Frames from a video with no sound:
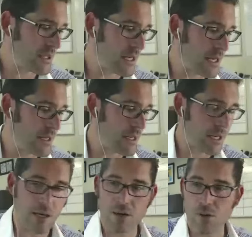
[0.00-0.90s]
that I,
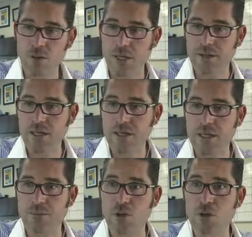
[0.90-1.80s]
I I I think
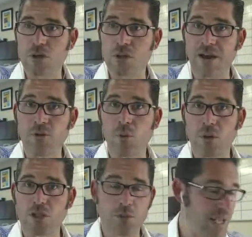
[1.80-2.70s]
that you should, everyone
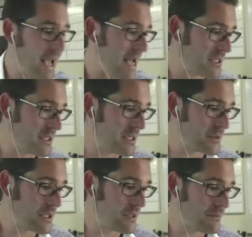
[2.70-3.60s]
should be asking
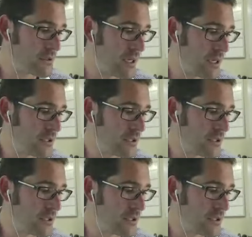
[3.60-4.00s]
themselves,